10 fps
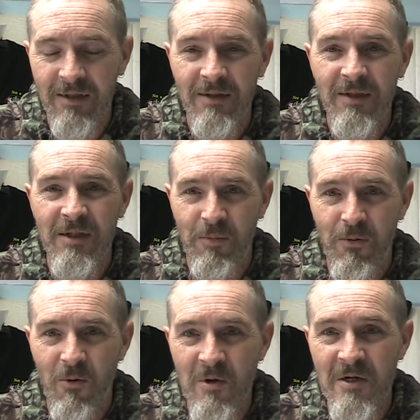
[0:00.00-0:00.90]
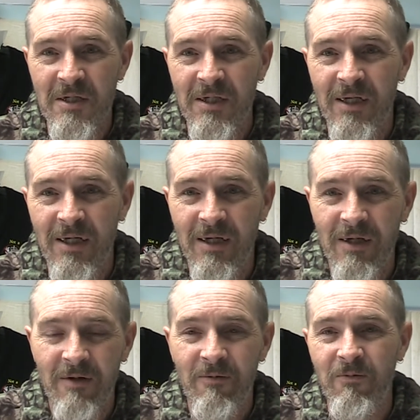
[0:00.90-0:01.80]
support
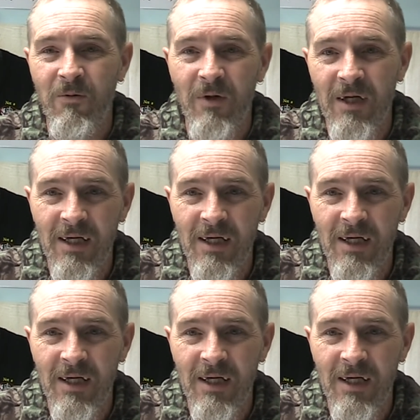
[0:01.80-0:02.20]
for